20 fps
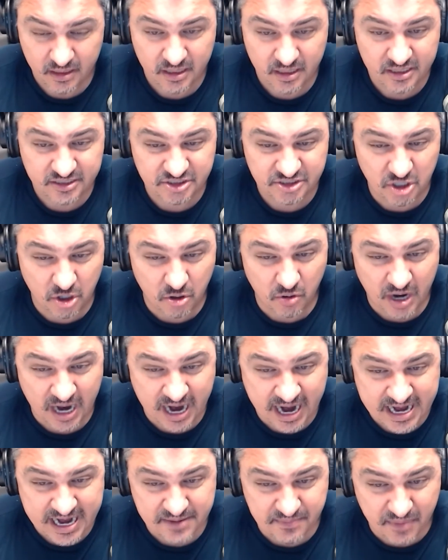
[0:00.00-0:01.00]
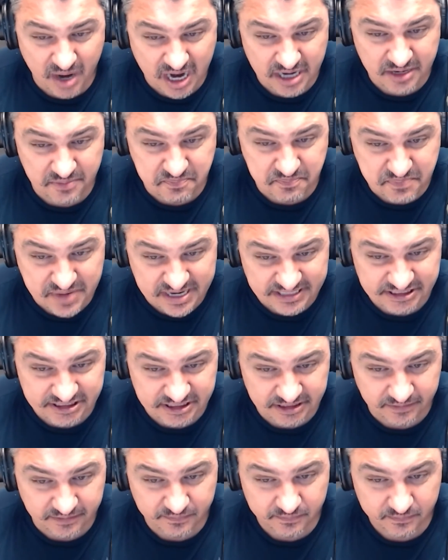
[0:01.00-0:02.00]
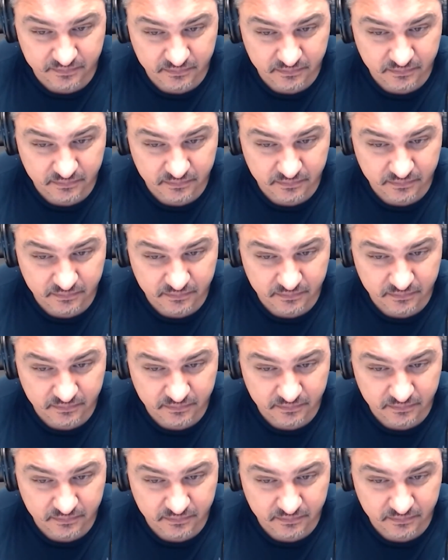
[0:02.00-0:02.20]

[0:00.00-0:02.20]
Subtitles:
So I am on a mission.